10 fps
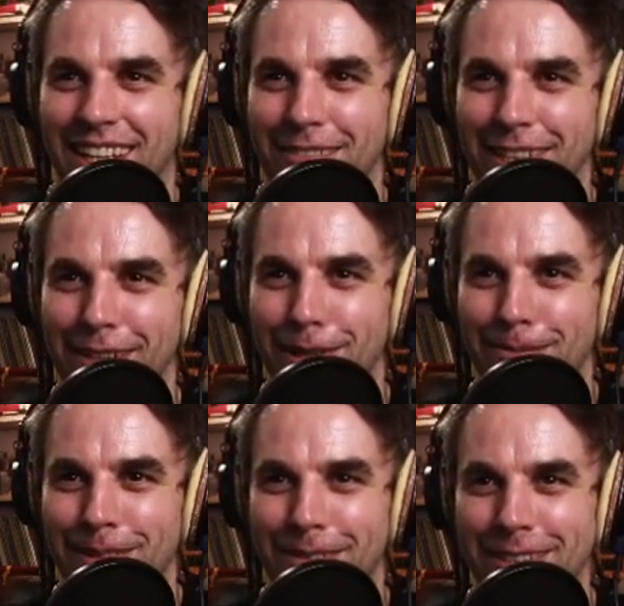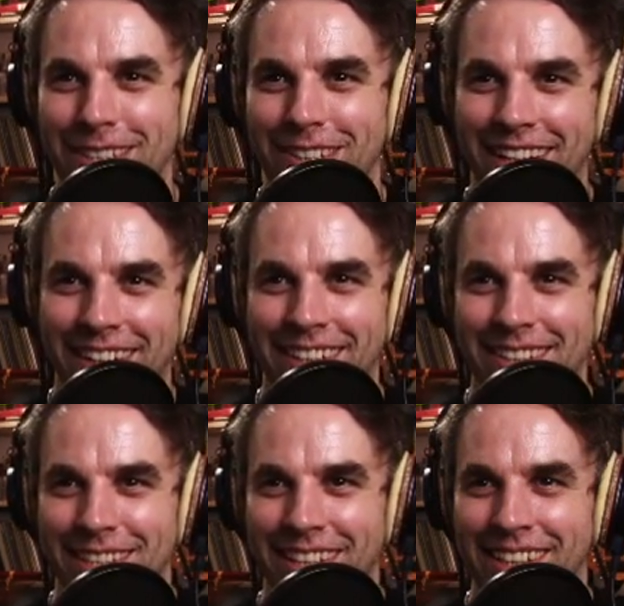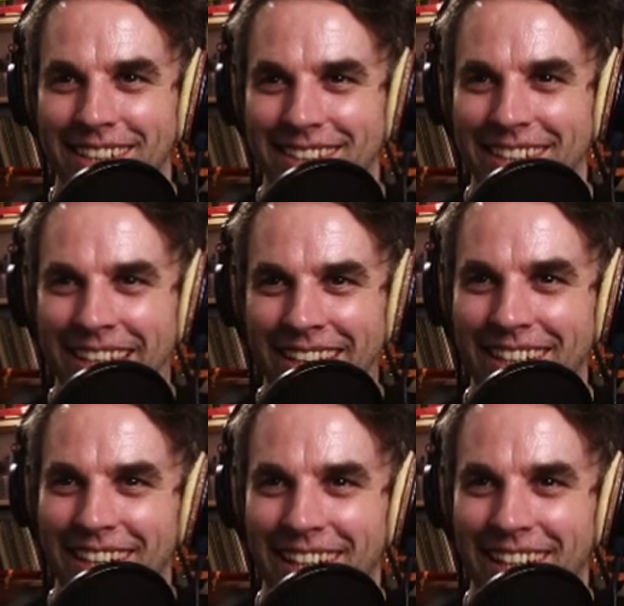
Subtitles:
Never give up, never surrender. It's good. It's good.